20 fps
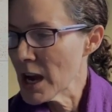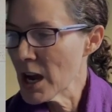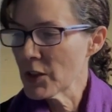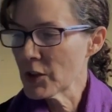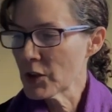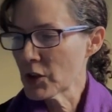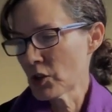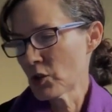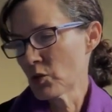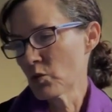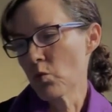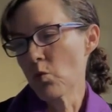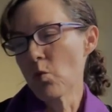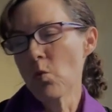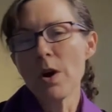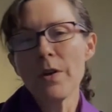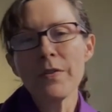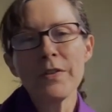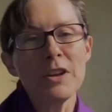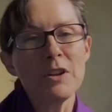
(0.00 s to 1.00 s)
other
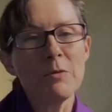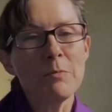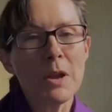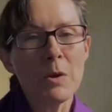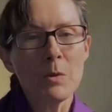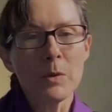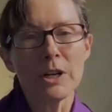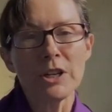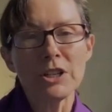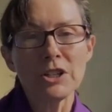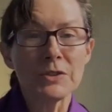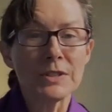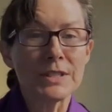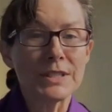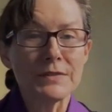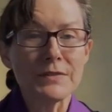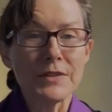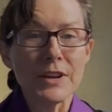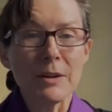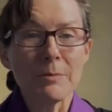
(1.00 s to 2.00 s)
one that you may want to do as
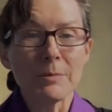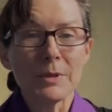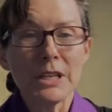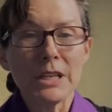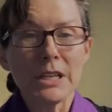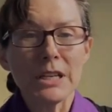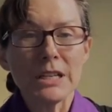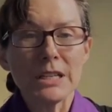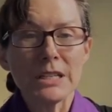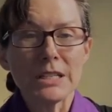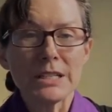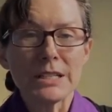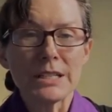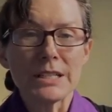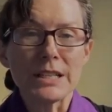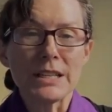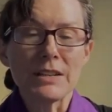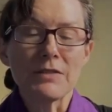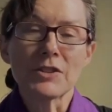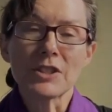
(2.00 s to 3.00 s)
a family
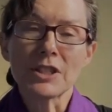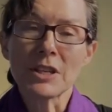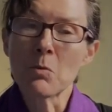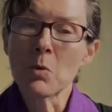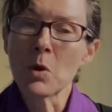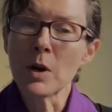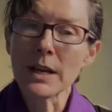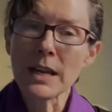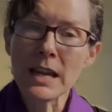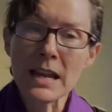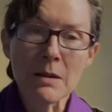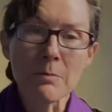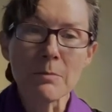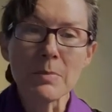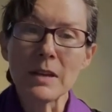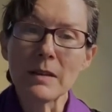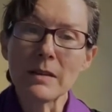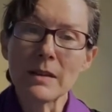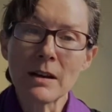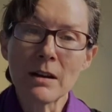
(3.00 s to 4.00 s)
is if someone can't
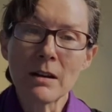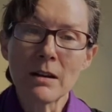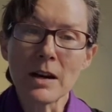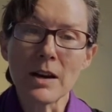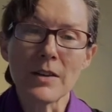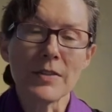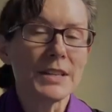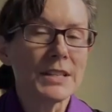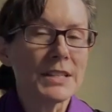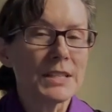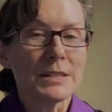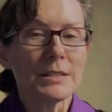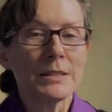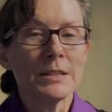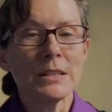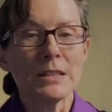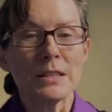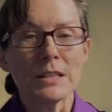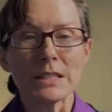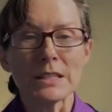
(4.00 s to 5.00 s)
be there, and
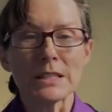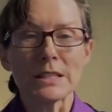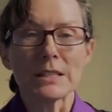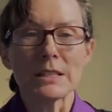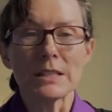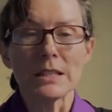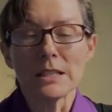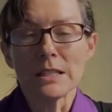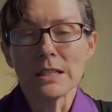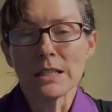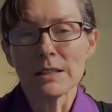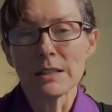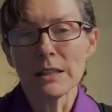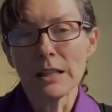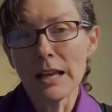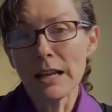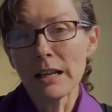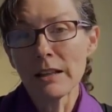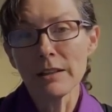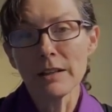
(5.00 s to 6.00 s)
this is
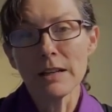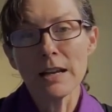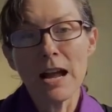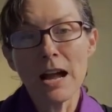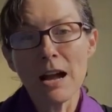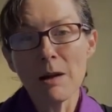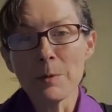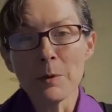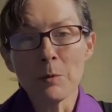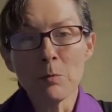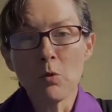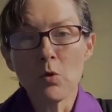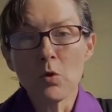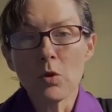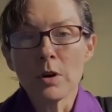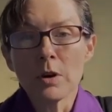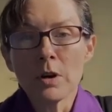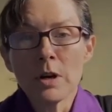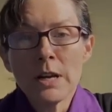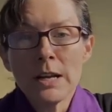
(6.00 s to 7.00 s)
likely to happen
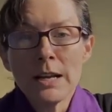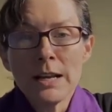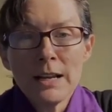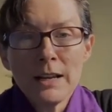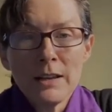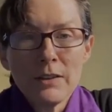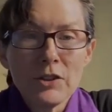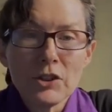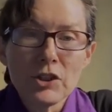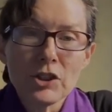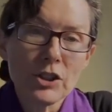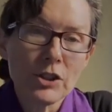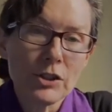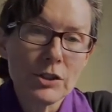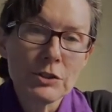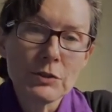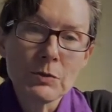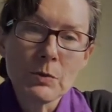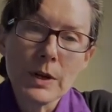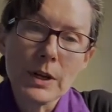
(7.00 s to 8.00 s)
more this year
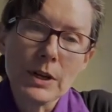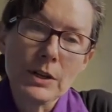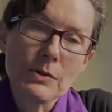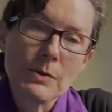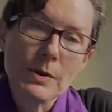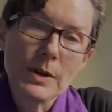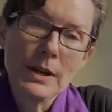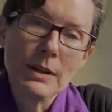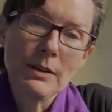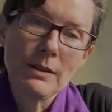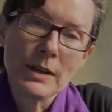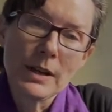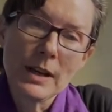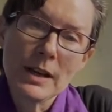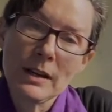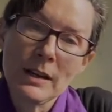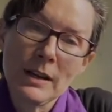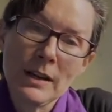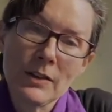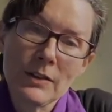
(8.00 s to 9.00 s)
in 2020 than
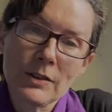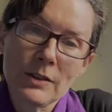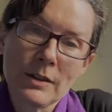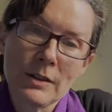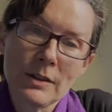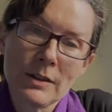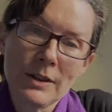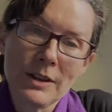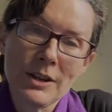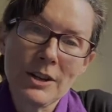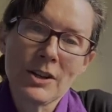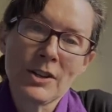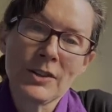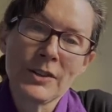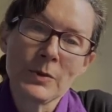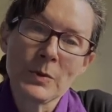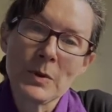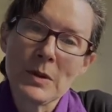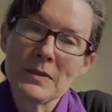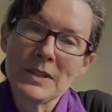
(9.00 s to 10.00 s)
any other year
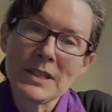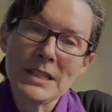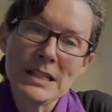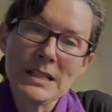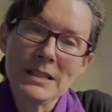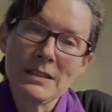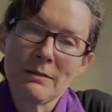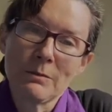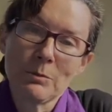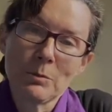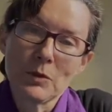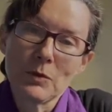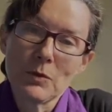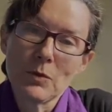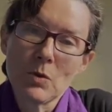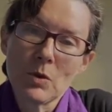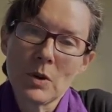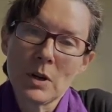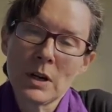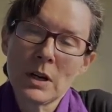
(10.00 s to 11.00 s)
that we've seen
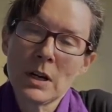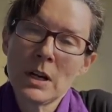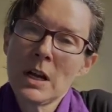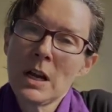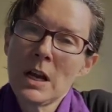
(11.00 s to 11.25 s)
before,